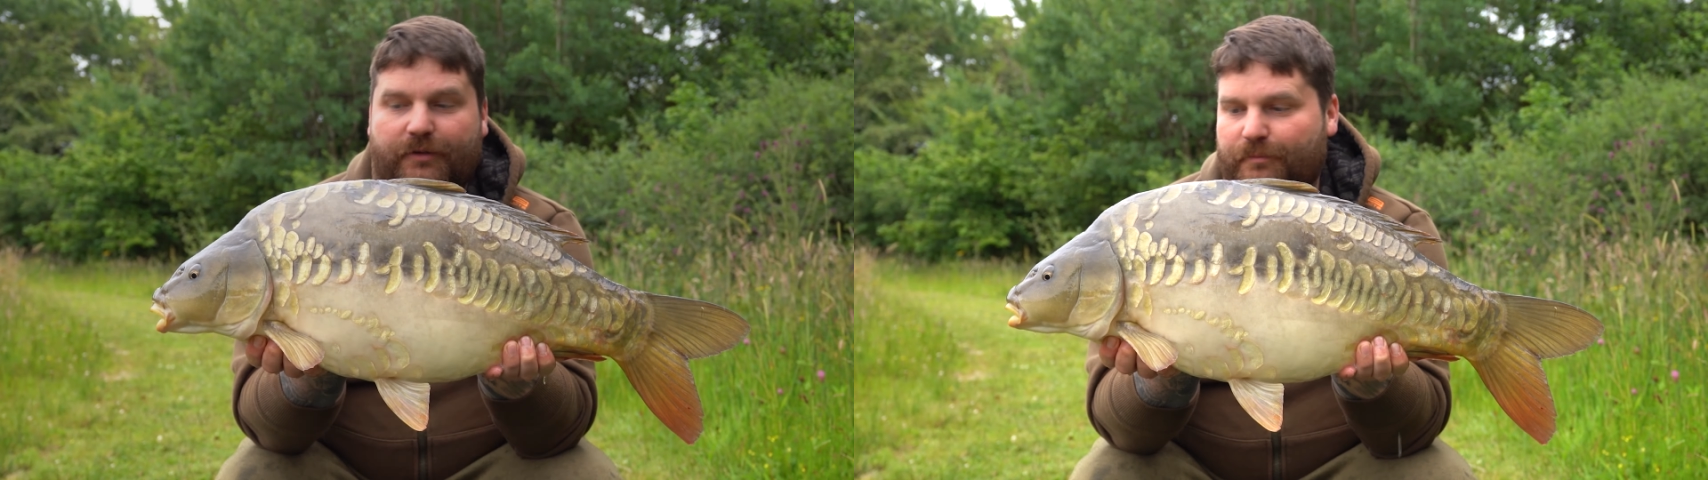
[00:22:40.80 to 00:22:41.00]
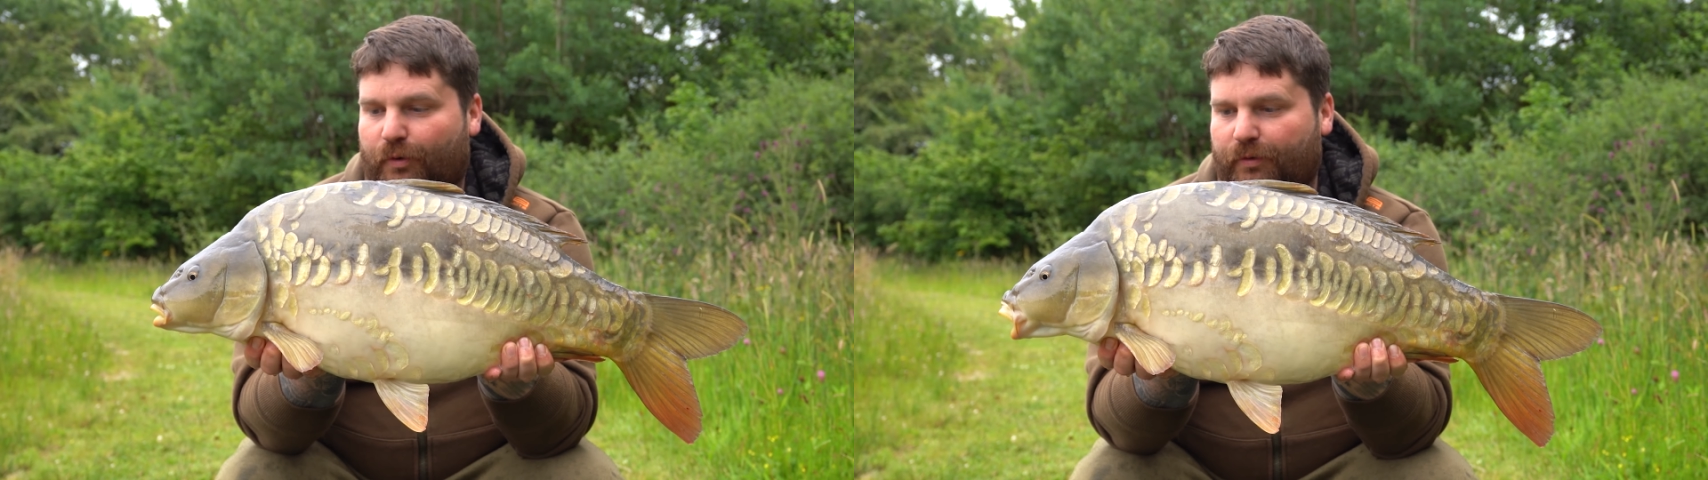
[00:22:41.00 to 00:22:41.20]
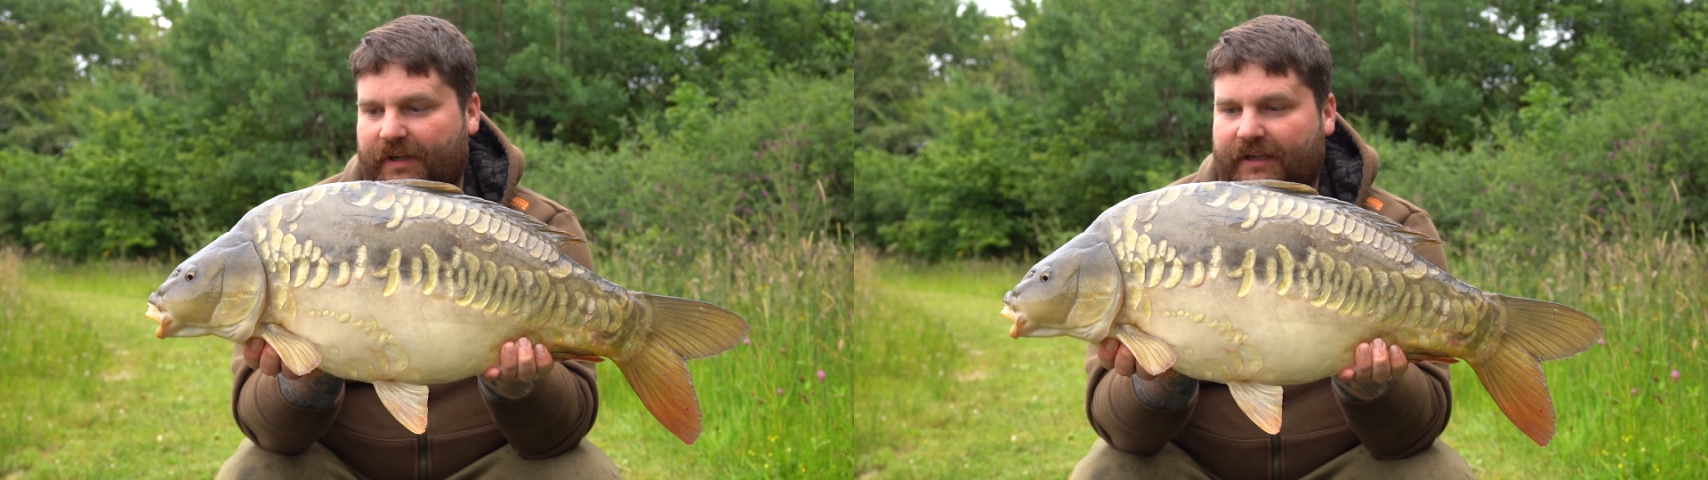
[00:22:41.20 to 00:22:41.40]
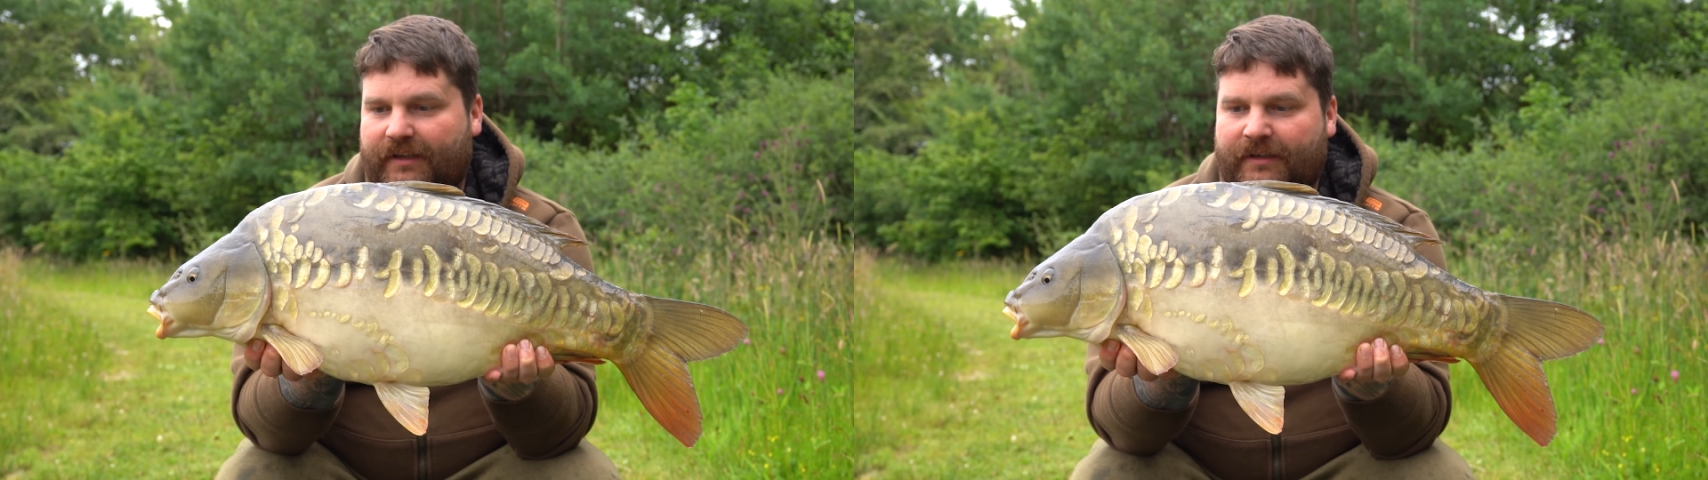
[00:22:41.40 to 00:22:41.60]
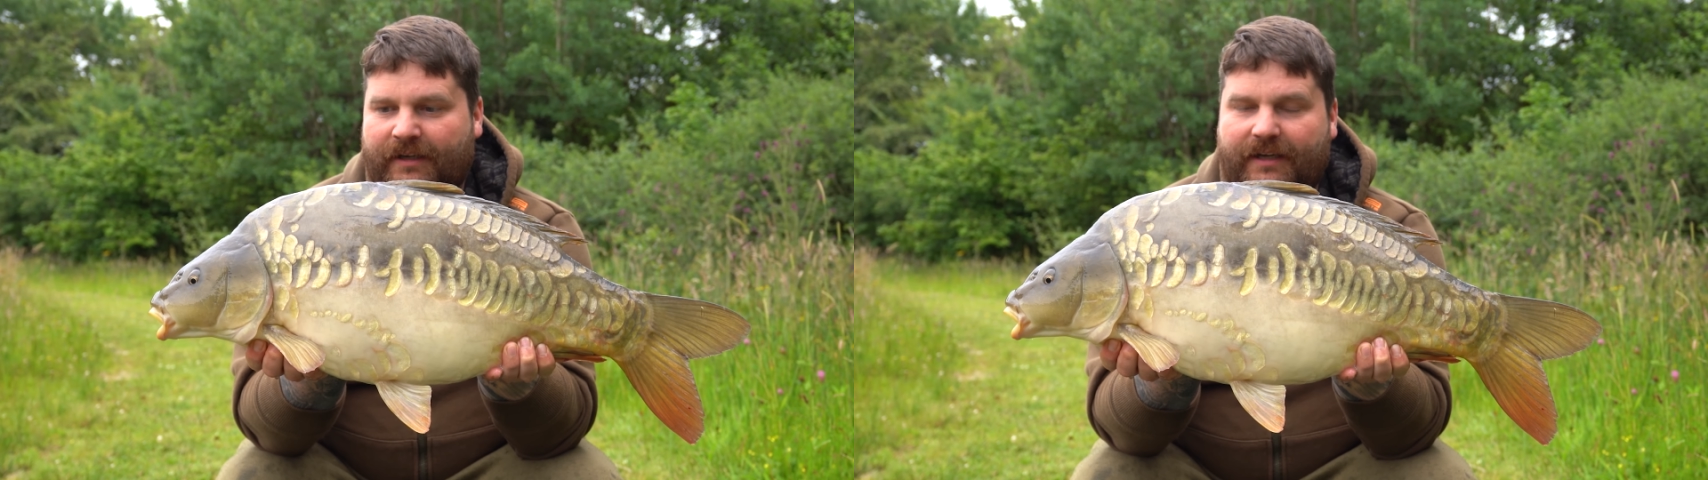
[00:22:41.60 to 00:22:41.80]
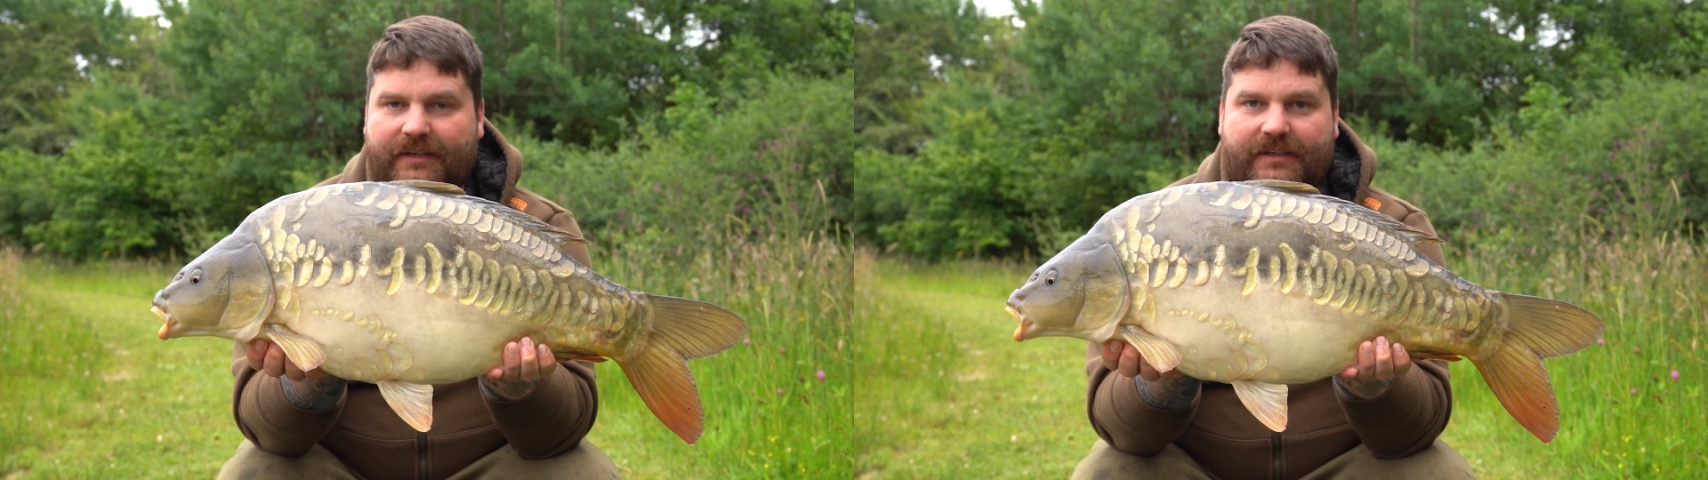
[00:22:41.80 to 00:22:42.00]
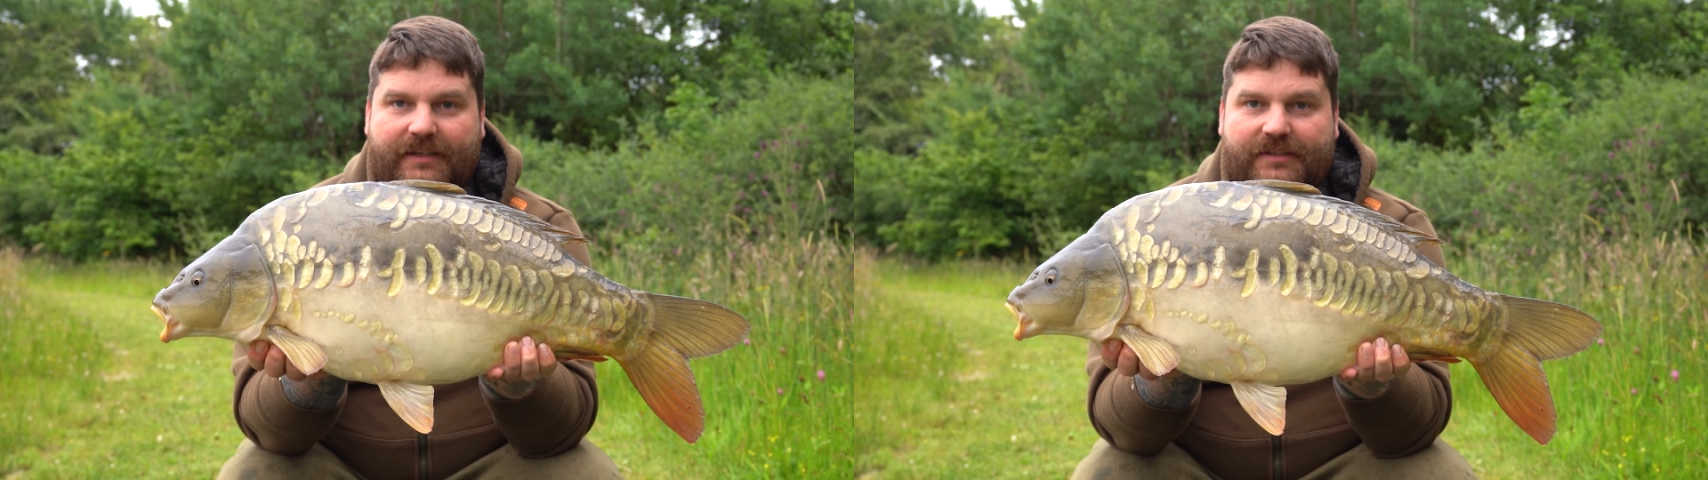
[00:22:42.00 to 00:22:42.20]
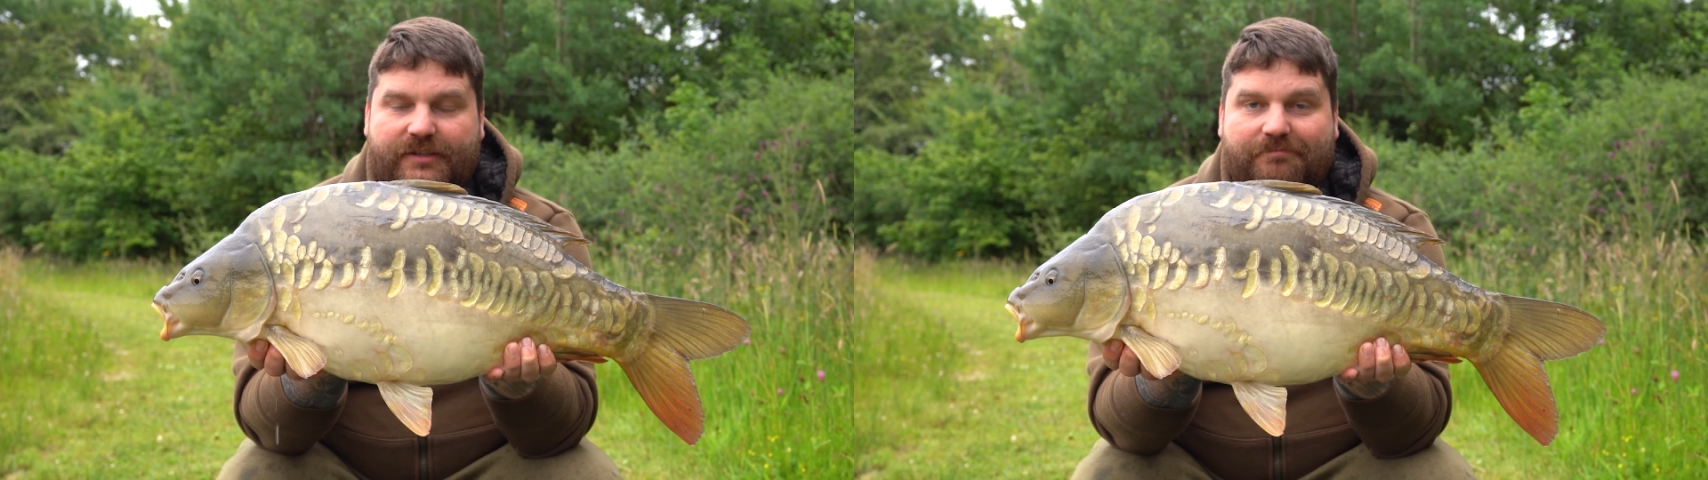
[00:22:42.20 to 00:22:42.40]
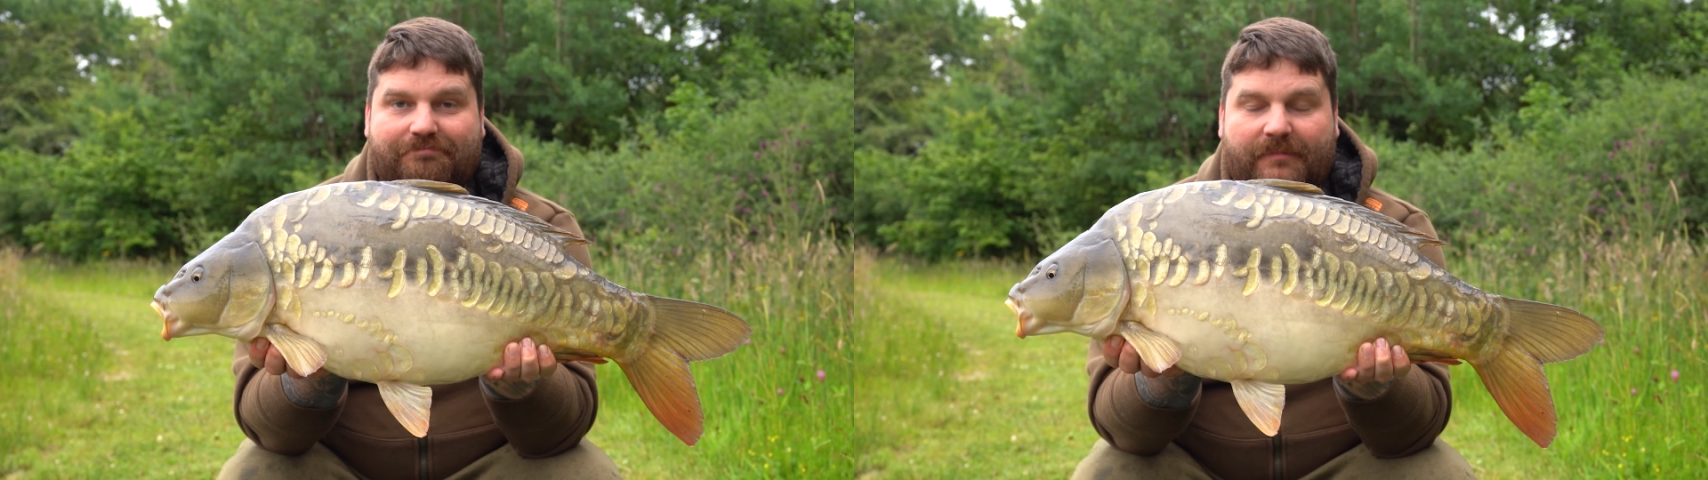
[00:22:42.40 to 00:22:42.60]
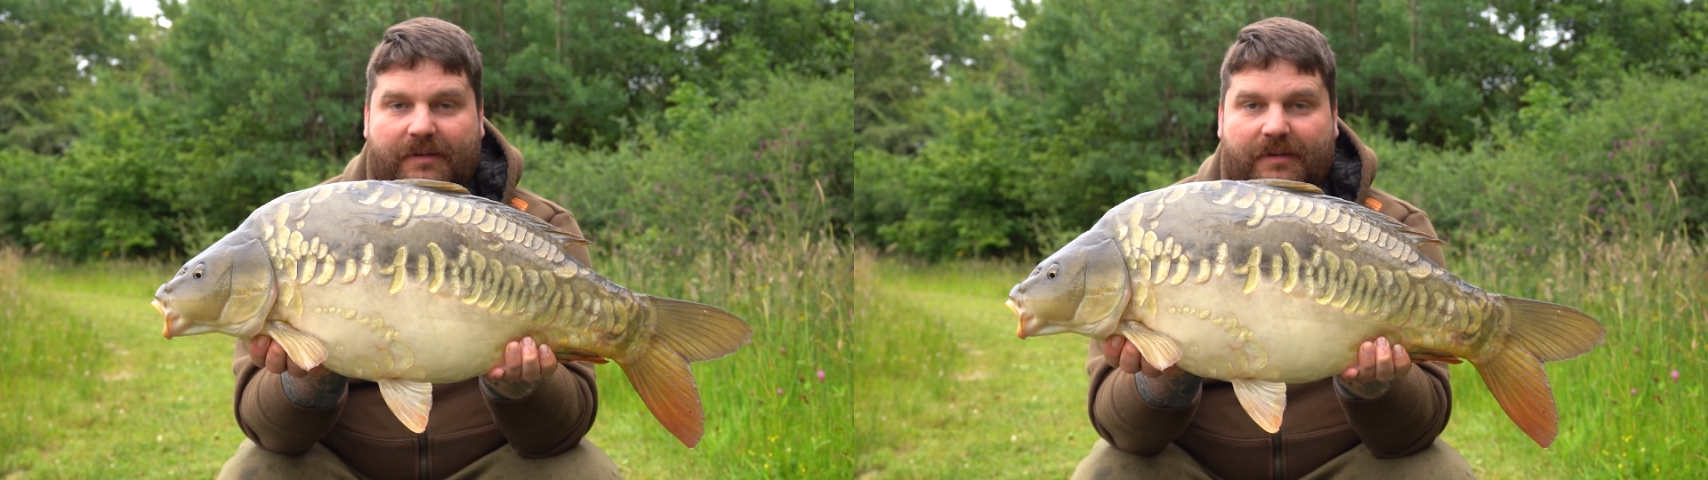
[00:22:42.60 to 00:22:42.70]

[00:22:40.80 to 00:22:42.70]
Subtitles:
good morning. And it's,